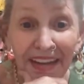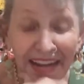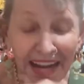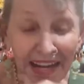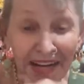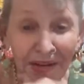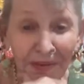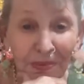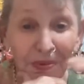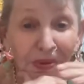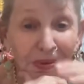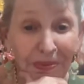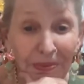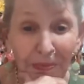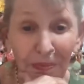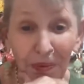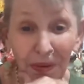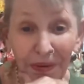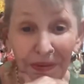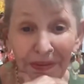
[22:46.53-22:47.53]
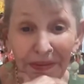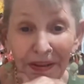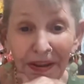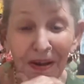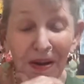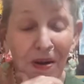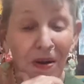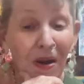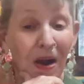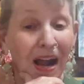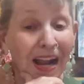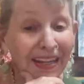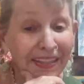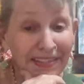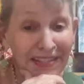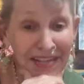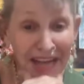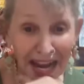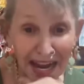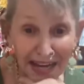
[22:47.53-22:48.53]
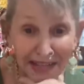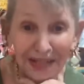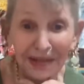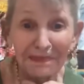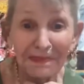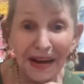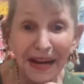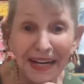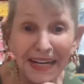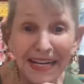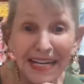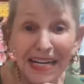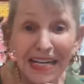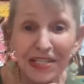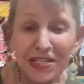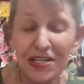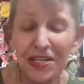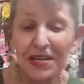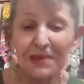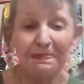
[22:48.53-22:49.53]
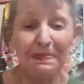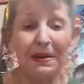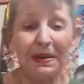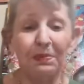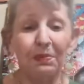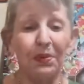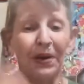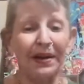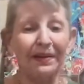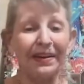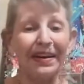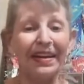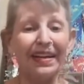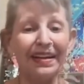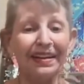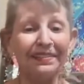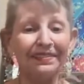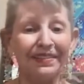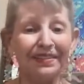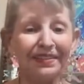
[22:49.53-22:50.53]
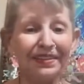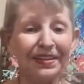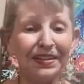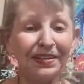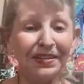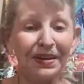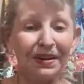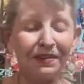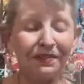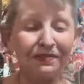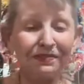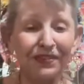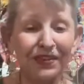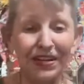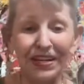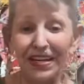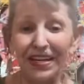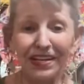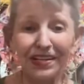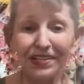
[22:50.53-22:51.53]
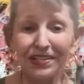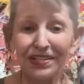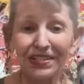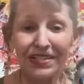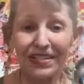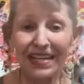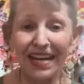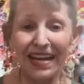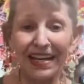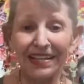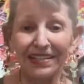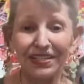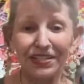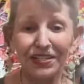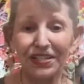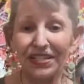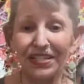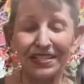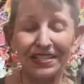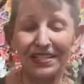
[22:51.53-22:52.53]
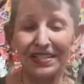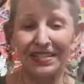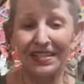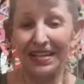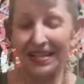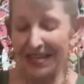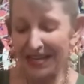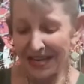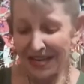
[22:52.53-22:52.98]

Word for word: And it was worth a ton of money. And she'd been wearing it, you know, for years and just,